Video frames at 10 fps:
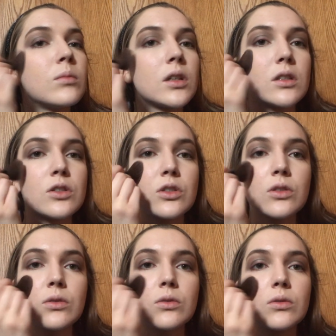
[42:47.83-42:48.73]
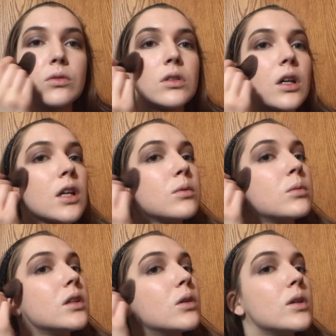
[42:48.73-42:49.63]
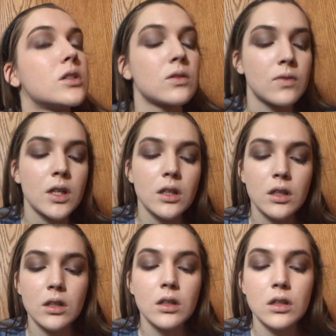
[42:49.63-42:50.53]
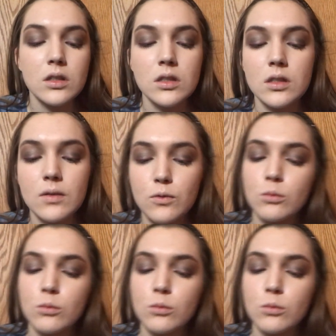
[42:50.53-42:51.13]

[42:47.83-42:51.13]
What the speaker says: But in June, I will be going to Vegas